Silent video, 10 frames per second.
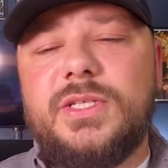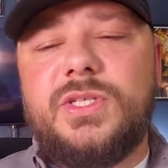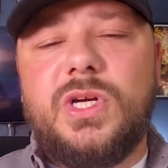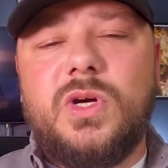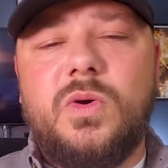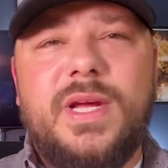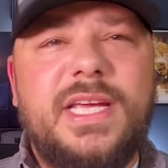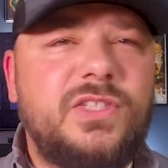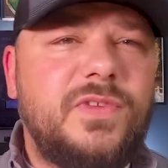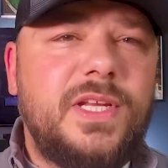So
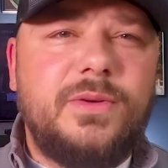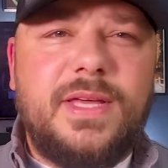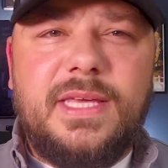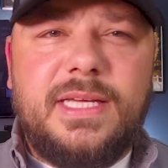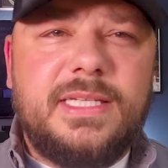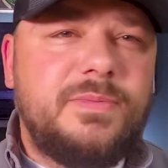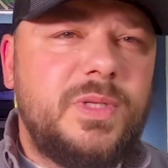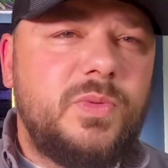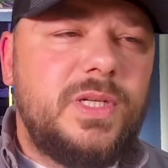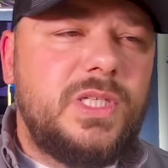each video I think is
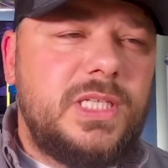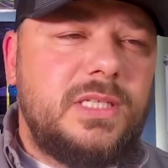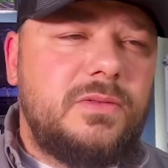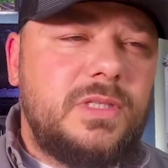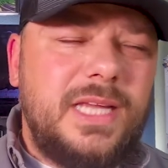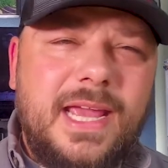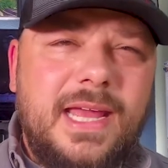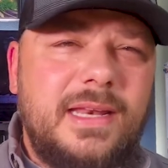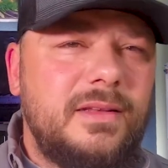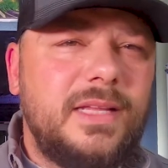between
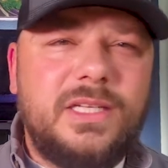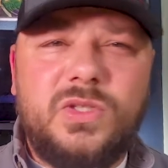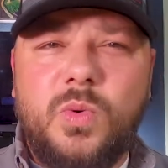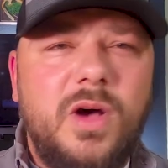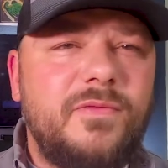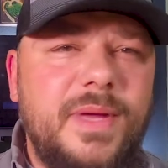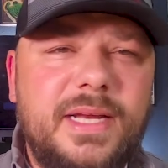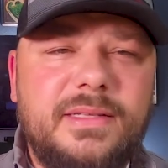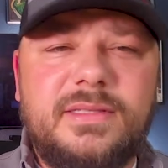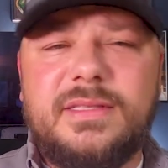10 and like 12 minutes.